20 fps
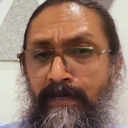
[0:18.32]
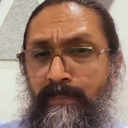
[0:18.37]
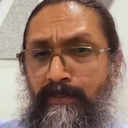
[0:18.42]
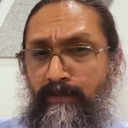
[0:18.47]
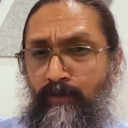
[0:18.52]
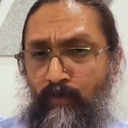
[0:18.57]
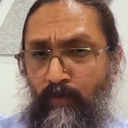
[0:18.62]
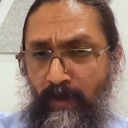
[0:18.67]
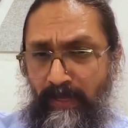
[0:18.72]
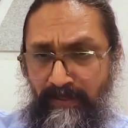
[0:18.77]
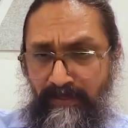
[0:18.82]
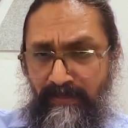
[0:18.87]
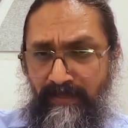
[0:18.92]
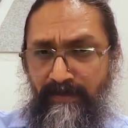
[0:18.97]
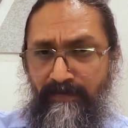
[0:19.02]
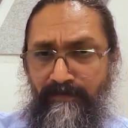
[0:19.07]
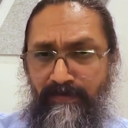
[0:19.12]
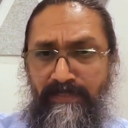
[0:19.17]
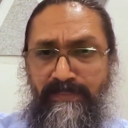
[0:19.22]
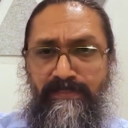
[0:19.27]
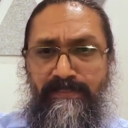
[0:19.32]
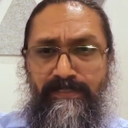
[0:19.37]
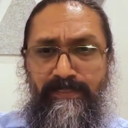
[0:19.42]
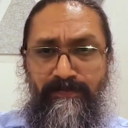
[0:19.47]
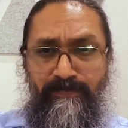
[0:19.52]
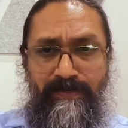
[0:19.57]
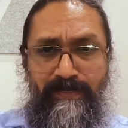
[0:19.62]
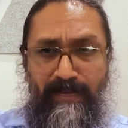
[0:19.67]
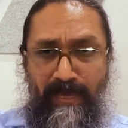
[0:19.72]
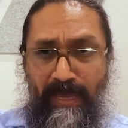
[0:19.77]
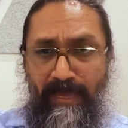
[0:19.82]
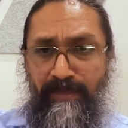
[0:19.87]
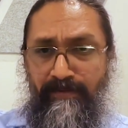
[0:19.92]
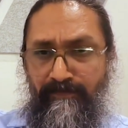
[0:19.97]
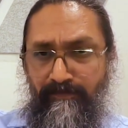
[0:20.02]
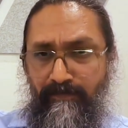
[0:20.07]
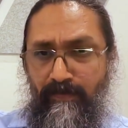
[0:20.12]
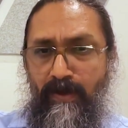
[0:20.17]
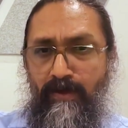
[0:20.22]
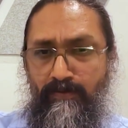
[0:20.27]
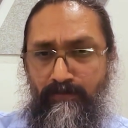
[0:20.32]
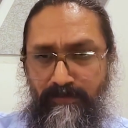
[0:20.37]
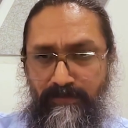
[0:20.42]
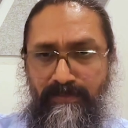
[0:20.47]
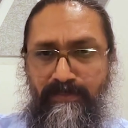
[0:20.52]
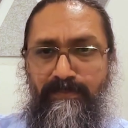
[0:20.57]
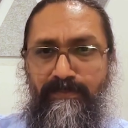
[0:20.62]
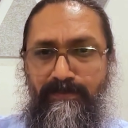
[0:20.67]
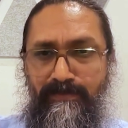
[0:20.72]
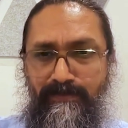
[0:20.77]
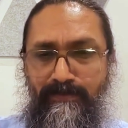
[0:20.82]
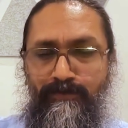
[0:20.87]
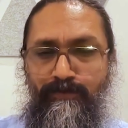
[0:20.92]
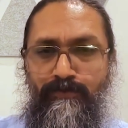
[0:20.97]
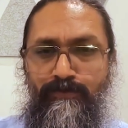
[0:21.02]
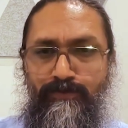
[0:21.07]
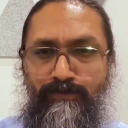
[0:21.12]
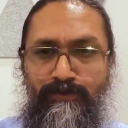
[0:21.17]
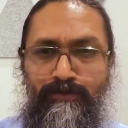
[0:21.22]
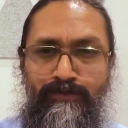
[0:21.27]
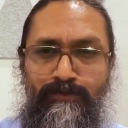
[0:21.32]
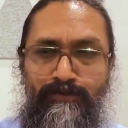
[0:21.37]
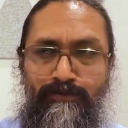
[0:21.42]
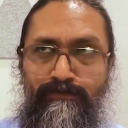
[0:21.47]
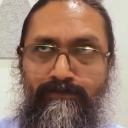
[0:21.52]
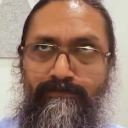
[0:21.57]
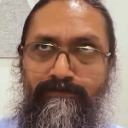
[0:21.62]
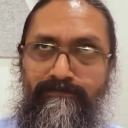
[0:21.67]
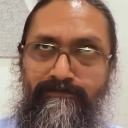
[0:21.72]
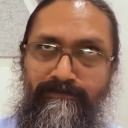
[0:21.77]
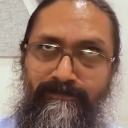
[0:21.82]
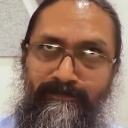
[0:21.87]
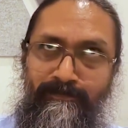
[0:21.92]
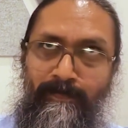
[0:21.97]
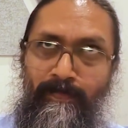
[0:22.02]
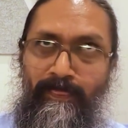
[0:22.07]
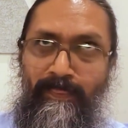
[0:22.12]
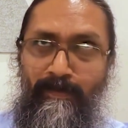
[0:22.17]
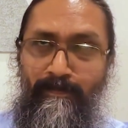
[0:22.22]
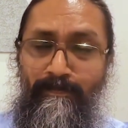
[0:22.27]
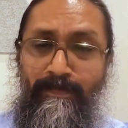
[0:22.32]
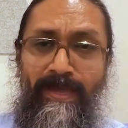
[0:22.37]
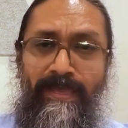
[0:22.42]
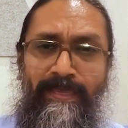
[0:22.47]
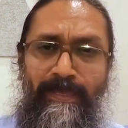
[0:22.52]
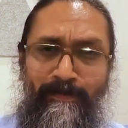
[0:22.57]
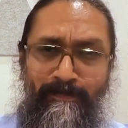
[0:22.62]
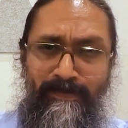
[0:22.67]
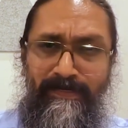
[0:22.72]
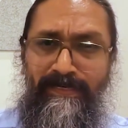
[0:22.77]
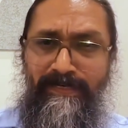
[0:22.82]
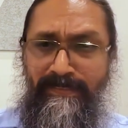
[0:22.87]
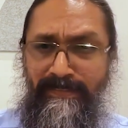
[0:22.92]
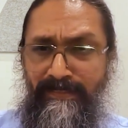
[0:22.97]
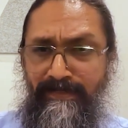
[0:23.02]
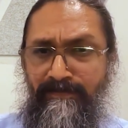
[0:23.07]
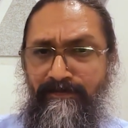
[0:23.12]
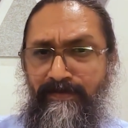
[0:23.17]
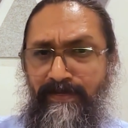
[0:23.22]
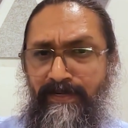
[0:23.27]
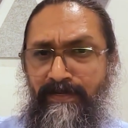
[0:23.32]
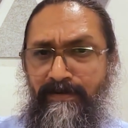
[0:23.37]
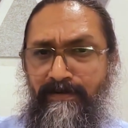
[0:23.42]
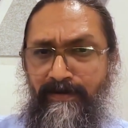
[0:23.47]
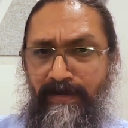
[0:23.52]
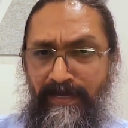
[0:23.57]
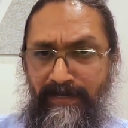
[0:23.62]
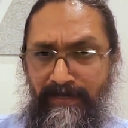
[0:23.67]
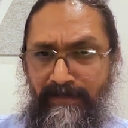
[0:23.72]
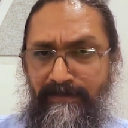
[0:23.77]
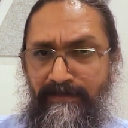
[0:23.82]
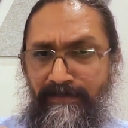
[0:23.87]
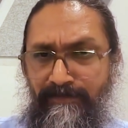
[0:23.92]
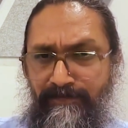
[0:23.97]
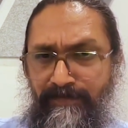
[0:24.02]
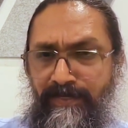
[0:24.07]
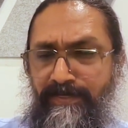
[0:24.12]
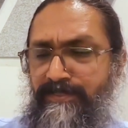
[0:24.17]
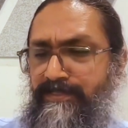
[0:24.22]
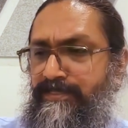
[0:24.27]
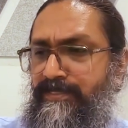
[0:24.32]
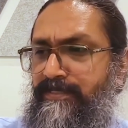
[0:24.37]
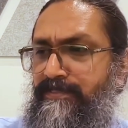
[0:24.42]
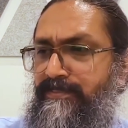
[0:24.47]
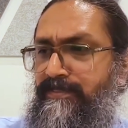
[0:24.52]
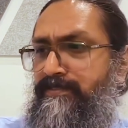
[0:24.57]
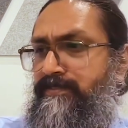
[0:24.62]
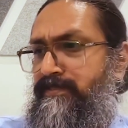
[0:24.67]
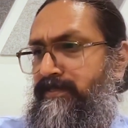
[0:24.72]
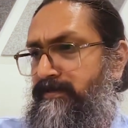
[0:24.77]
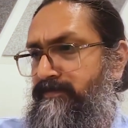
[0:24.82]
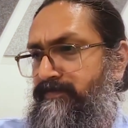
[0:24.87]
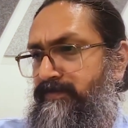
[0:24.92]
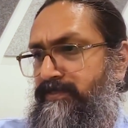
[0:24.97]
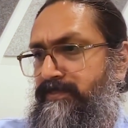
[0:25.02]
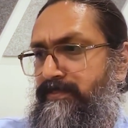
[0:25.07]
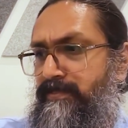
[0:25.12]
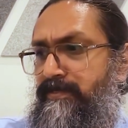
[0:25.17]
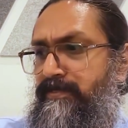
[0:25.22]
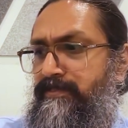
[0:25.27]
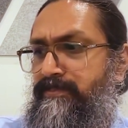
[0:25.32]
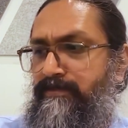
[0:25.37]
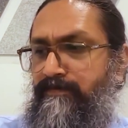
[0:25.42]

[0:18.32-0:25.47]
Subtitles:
one thing which even I found to my ability where Reich differentiates itself is in its